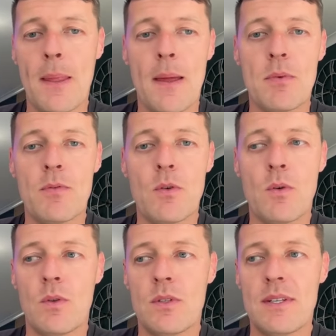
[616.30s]

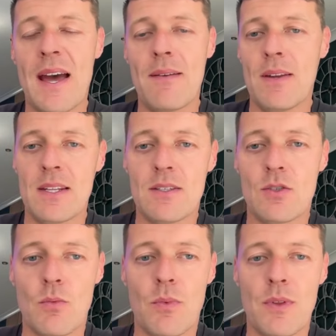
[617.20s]
before diving into
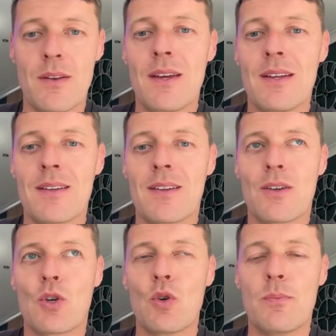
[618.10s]
something that
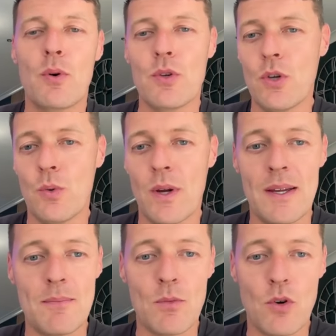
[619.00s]
could put you
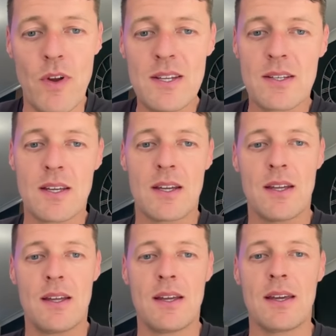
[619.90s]
at more risk.
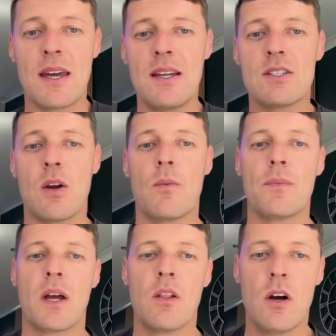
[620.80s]
Okay, so
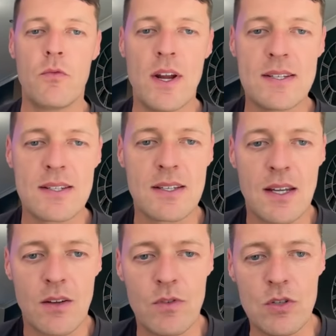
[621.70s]
a lot of risk
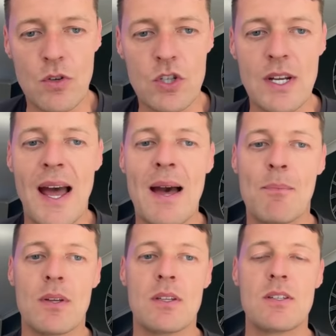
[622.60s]
reduction
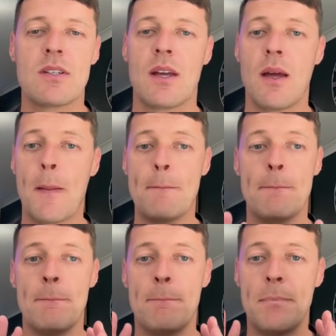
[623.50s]
happens
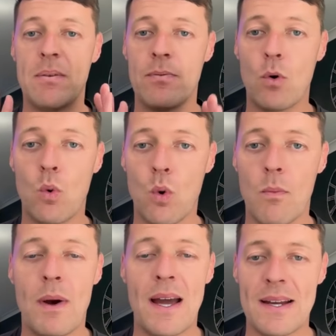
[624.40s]
before
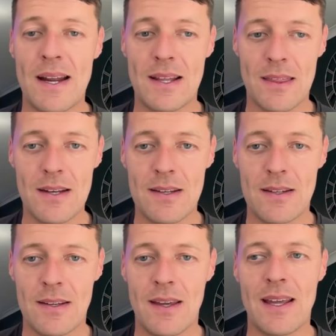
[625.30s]
buying anything.
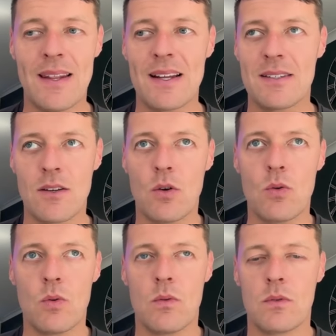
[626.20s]
And that's the
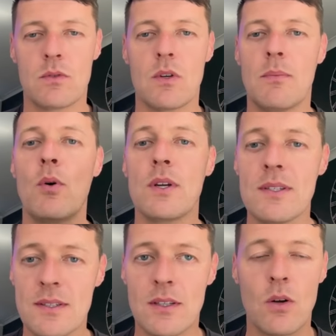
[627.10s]
whole sort of
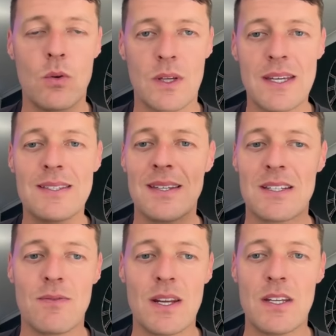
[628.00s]
point, the whole key to
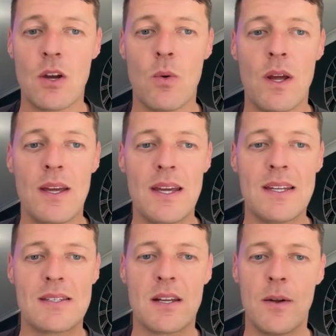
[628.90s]
this video is